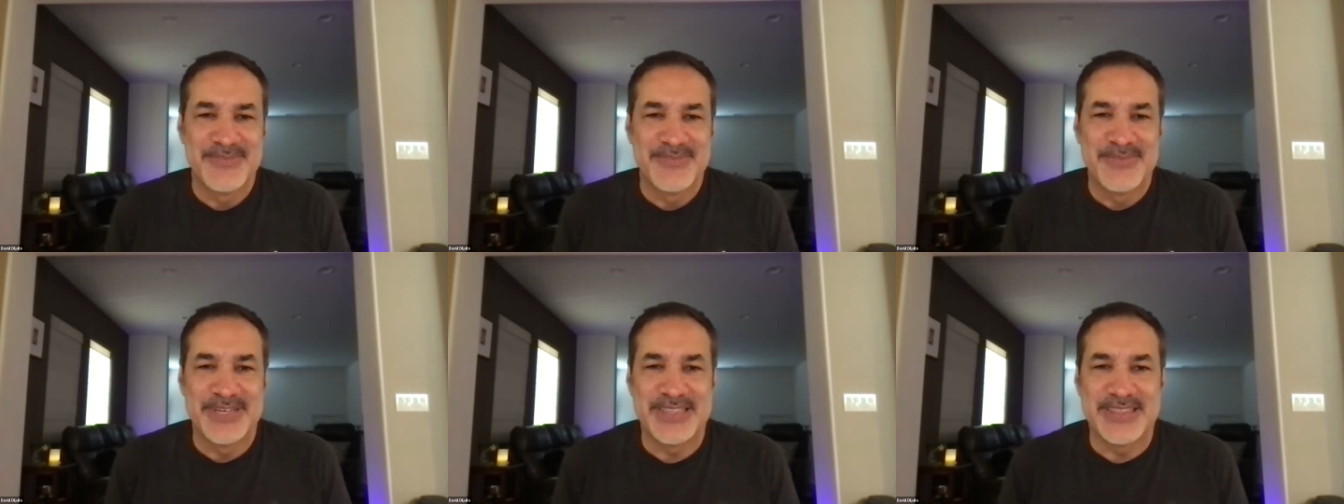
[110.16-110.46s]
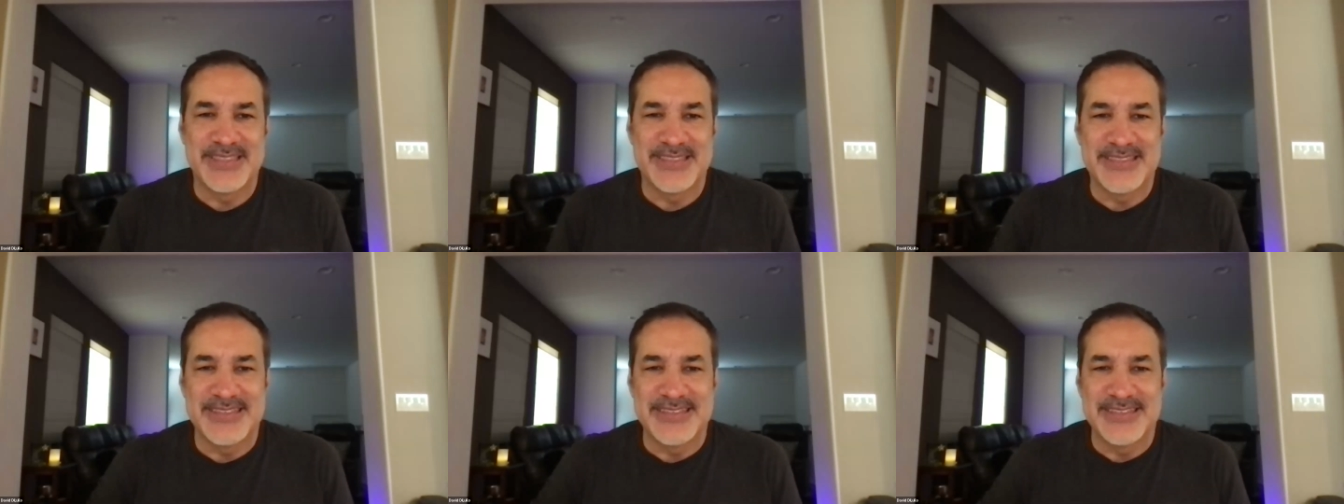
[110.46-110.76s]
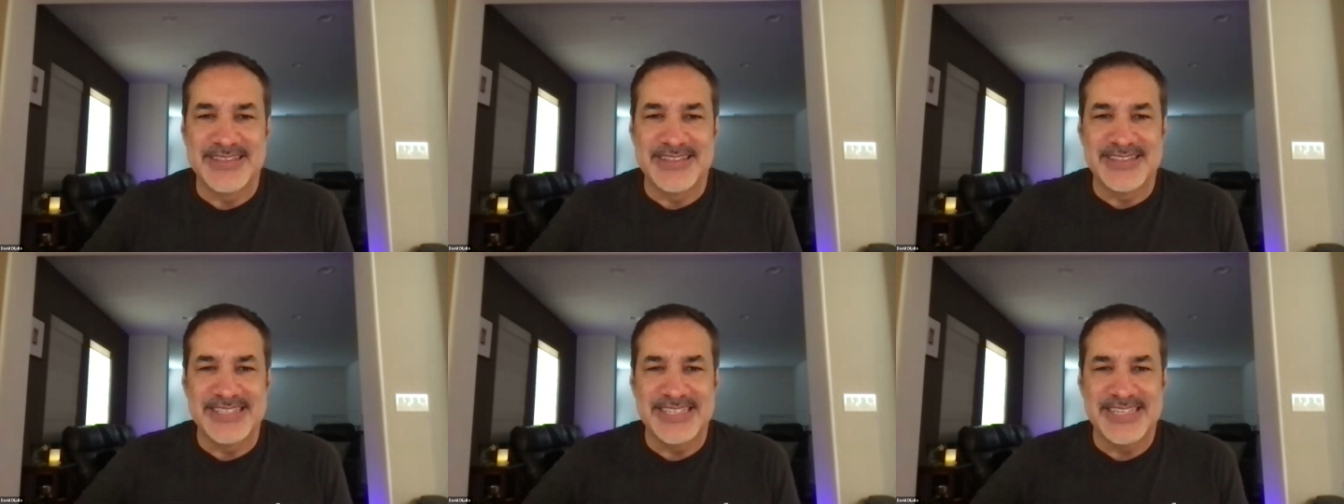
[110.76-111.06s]
But
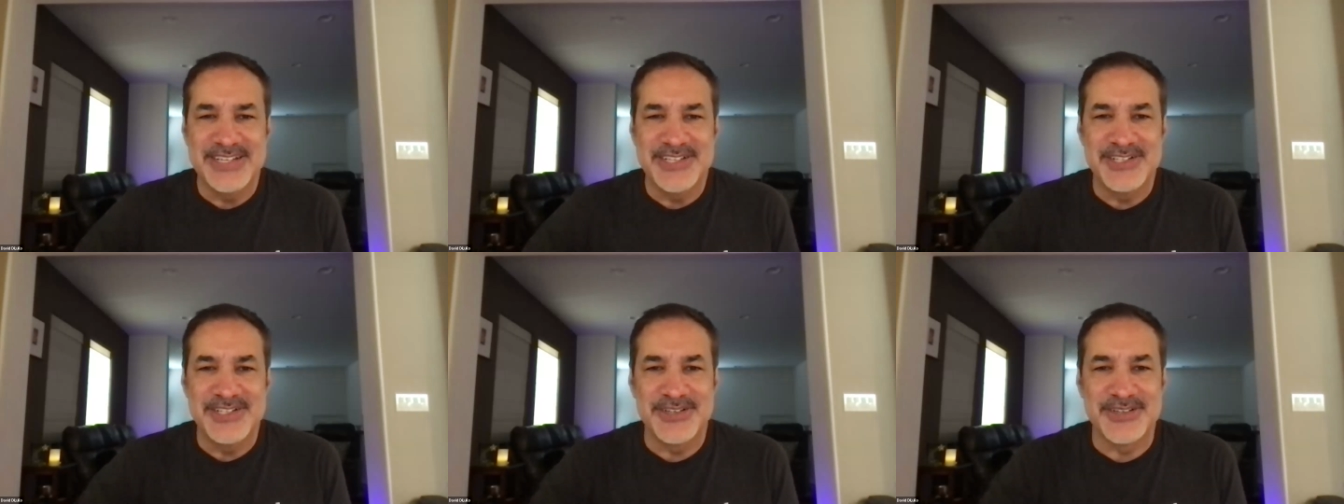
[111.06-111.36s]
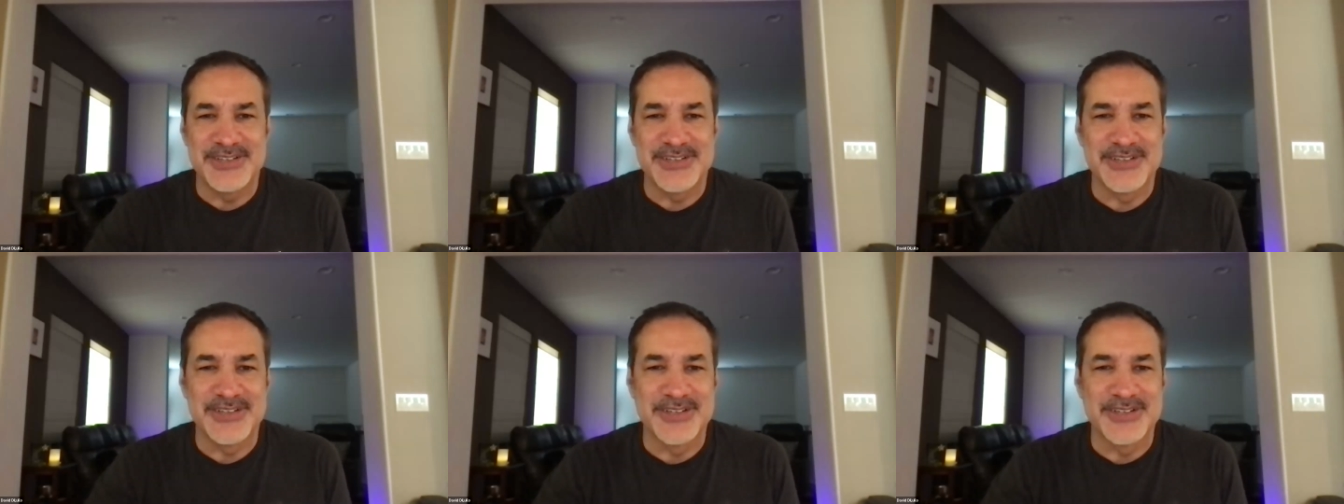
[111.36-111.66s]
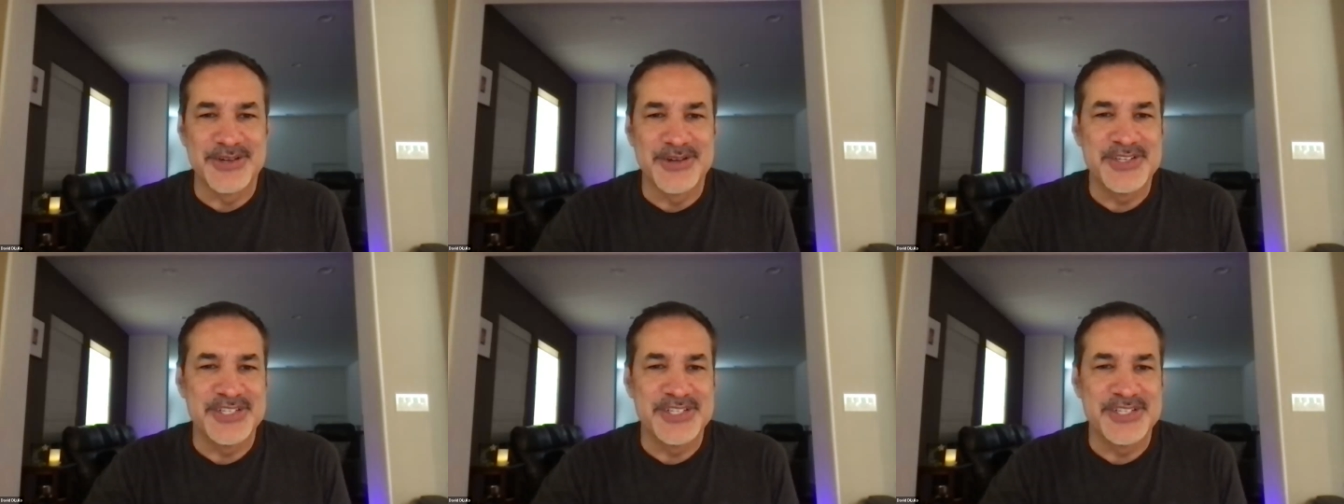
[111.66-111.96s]
the teacher,
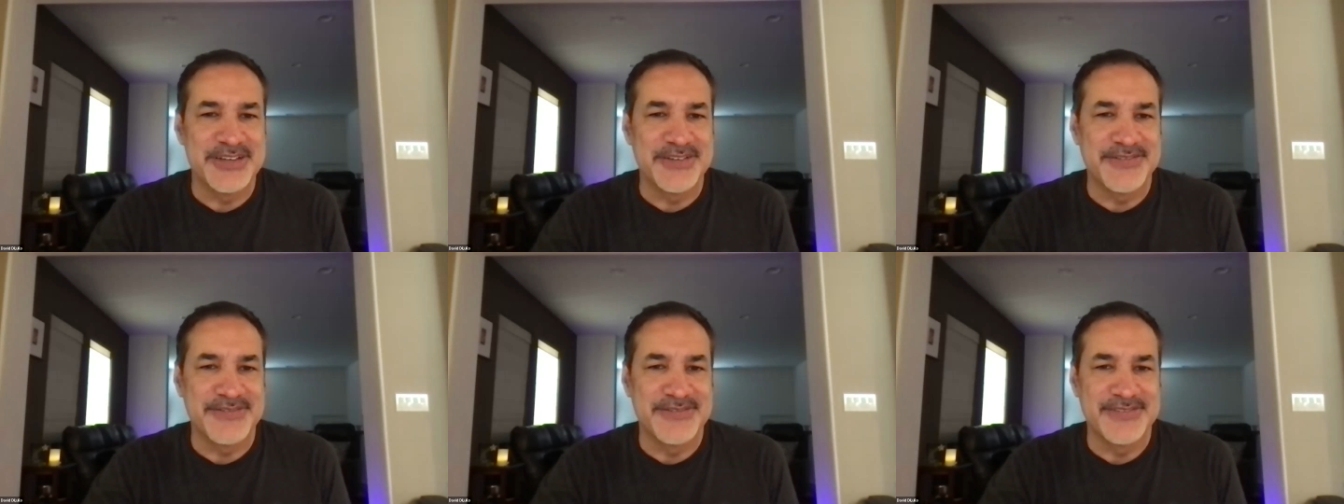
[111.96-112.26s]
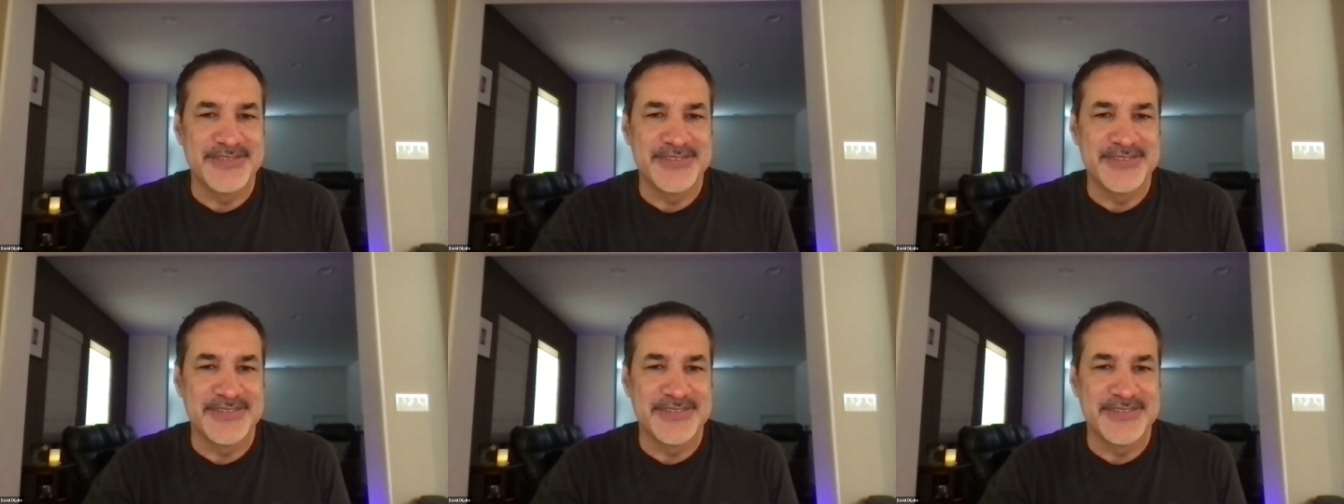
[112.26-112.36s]
Gurchev,